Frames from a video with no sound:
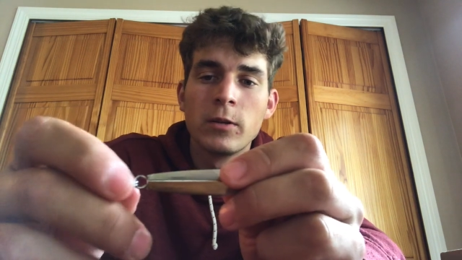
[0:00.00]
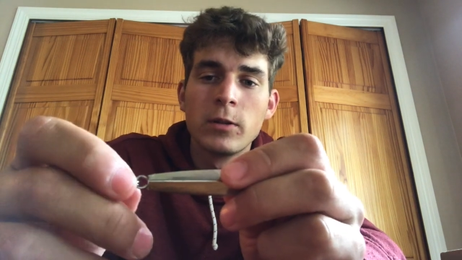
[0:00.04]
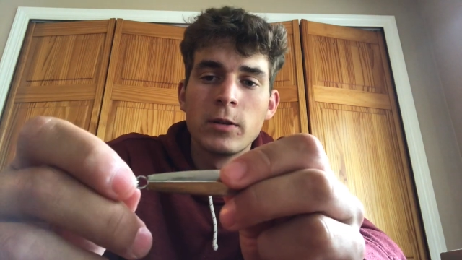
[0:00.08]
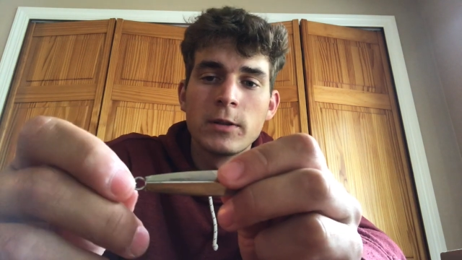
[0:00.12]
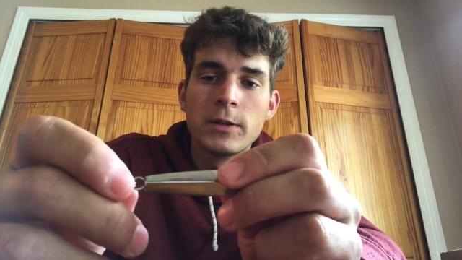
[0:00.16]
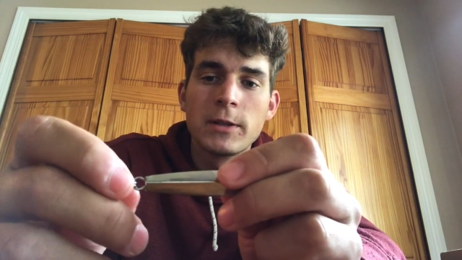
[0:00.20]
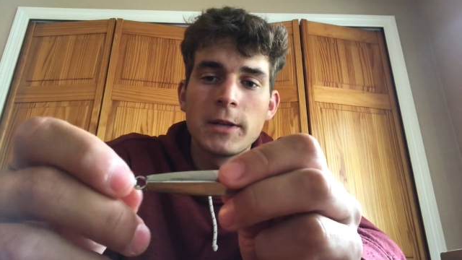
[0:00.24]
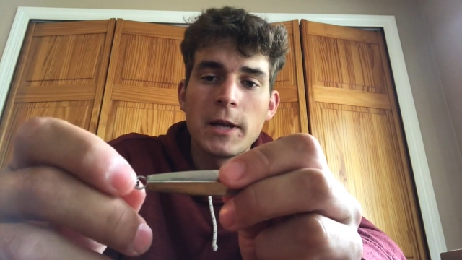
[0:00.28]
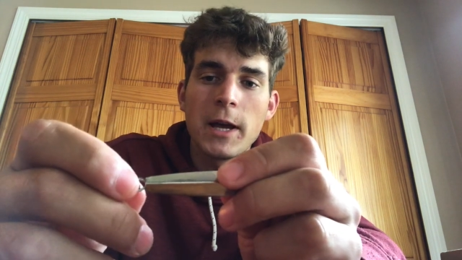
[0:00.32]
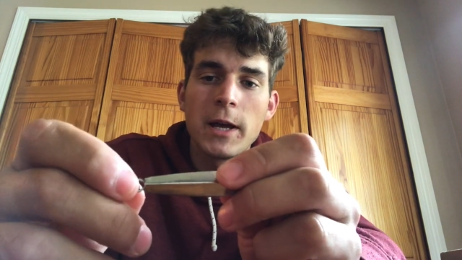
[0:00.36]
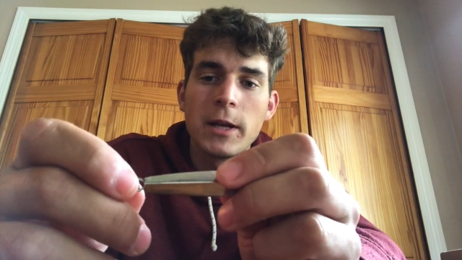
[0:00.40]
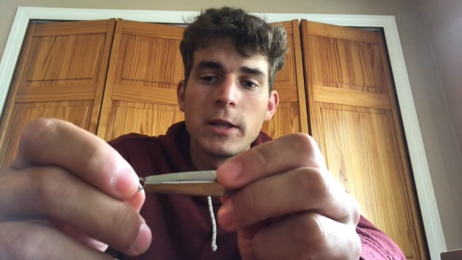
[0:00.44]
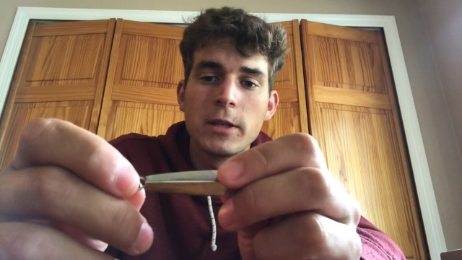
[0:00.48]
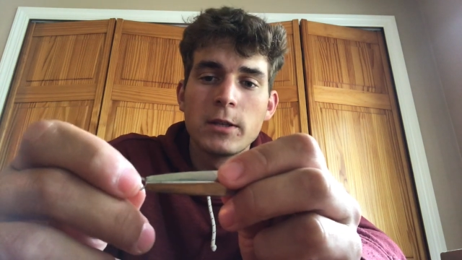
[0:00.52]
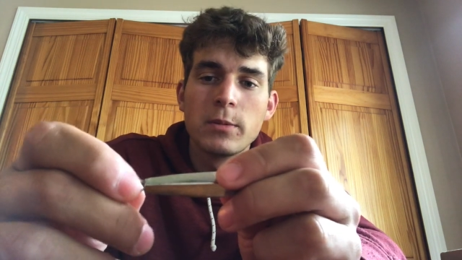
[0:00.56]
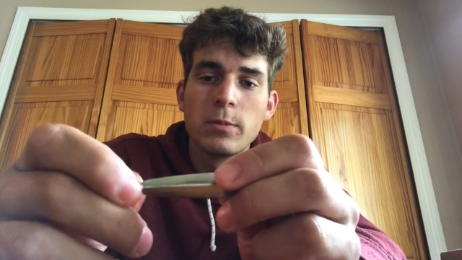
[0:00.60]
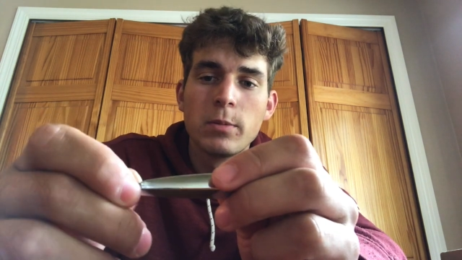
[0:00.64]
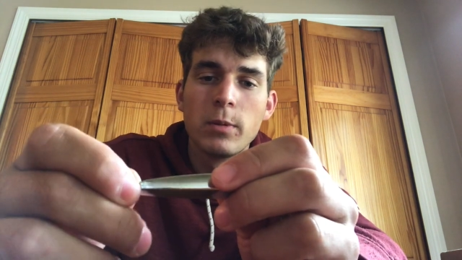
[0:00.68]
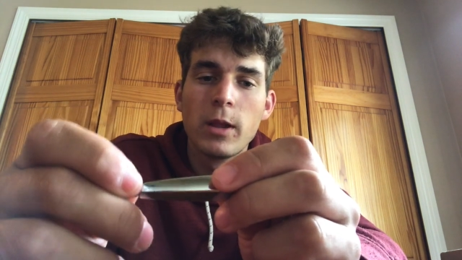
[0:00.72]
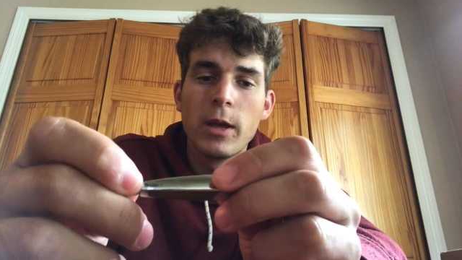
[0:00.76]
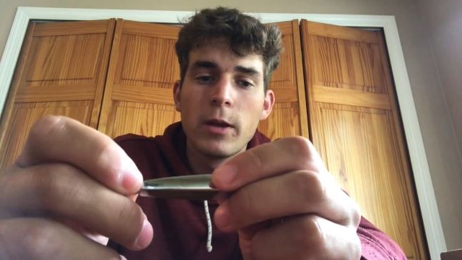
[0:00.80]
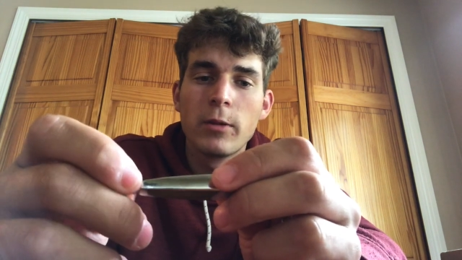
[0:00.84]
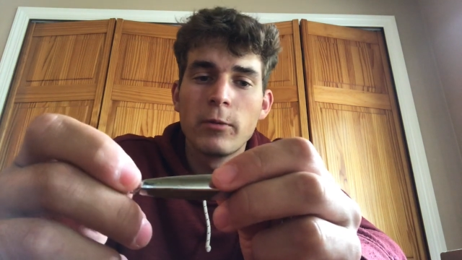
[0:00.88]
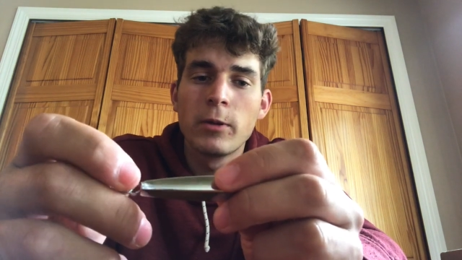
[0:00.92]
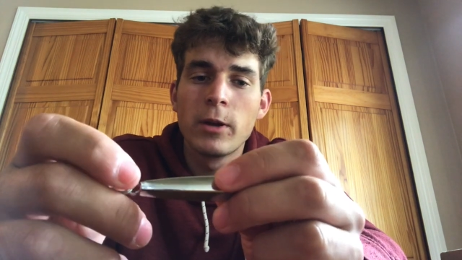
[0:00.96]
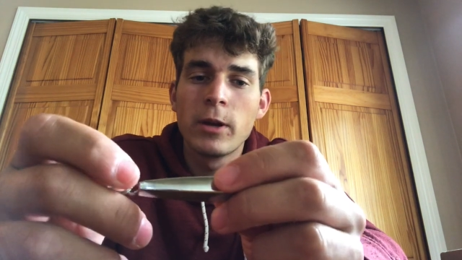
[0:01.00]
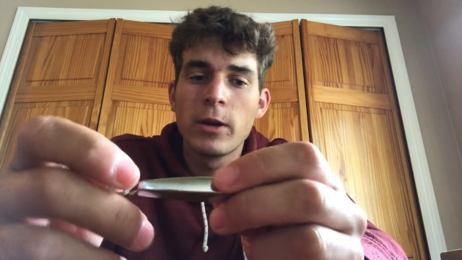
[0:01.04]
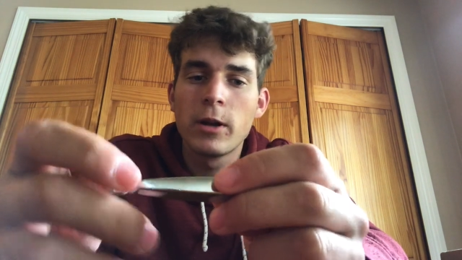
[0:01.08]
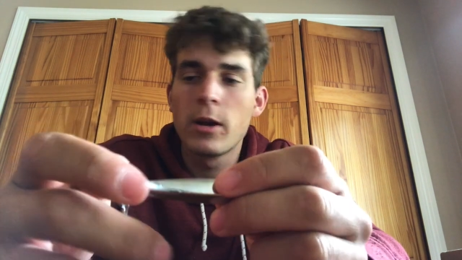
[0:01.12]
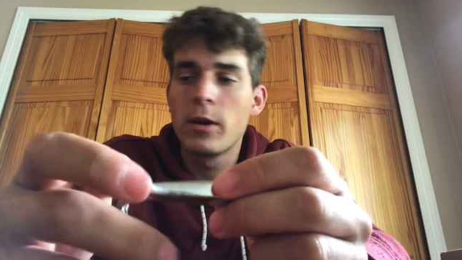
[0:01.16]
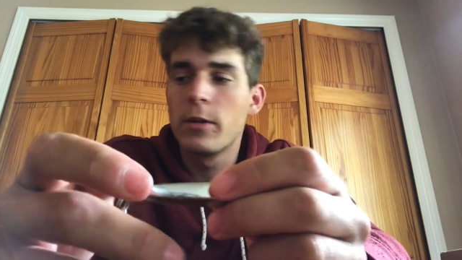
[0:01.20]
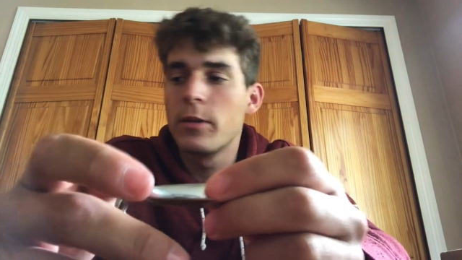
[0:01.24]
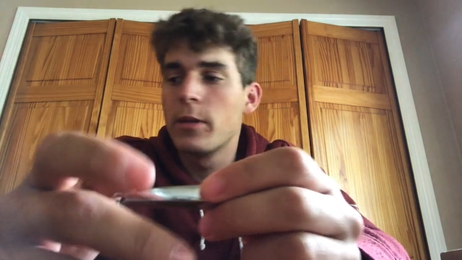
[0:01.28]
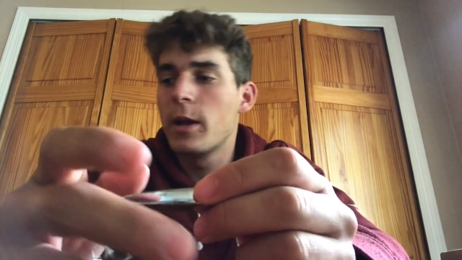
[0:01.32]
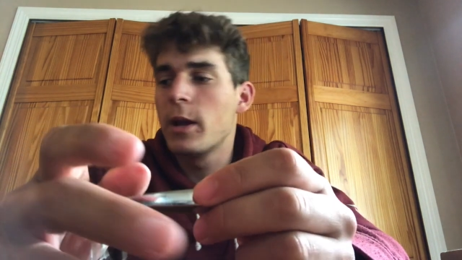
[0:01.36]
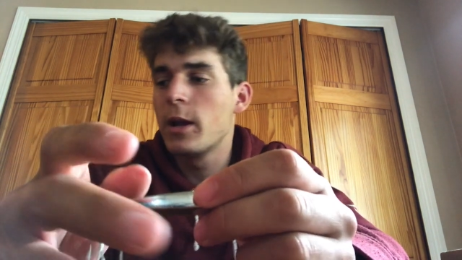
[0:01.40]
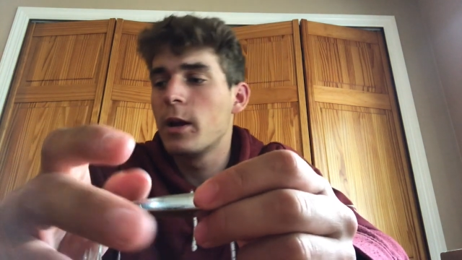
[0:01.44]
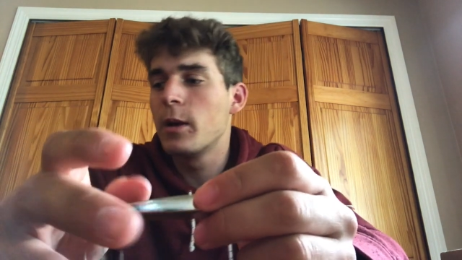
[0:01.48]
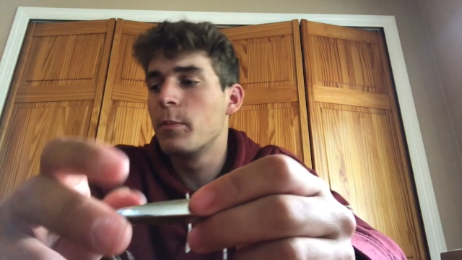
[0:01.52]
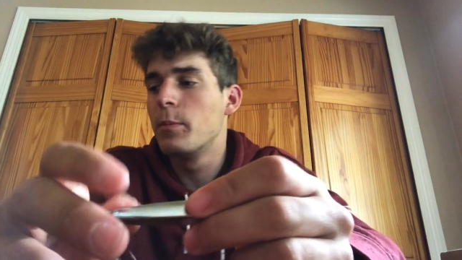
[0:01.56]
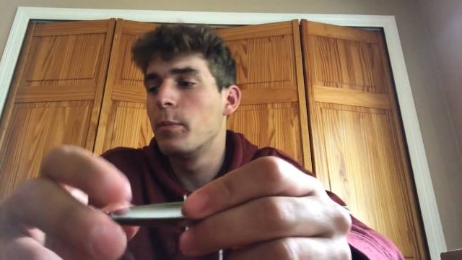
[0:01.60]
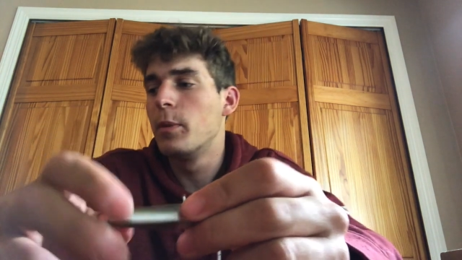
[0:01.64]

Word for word: solid split ring on there,